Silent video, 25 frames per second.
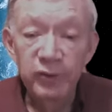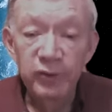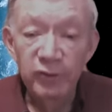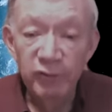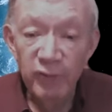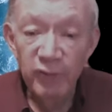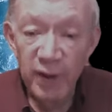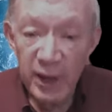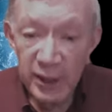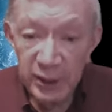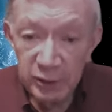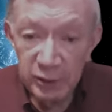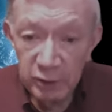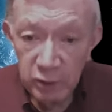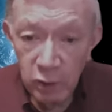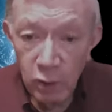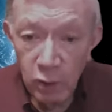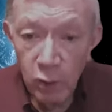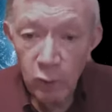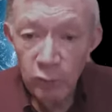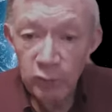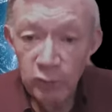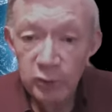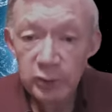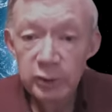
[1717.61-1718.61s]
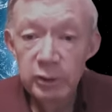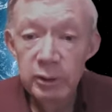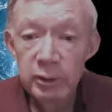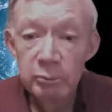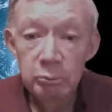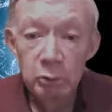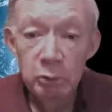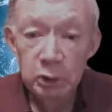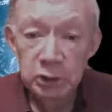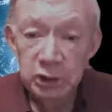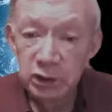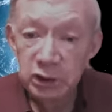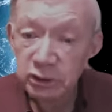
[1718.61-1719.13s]
fighting COVID,
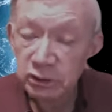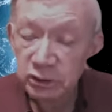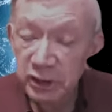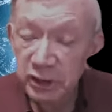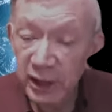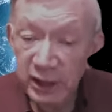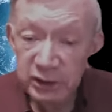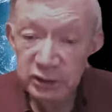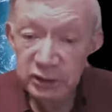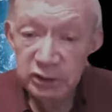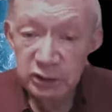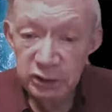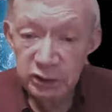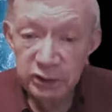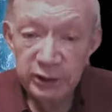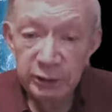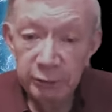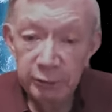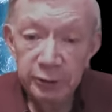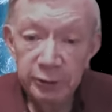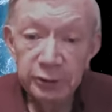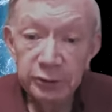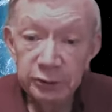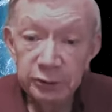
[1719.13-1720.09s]
which is necessary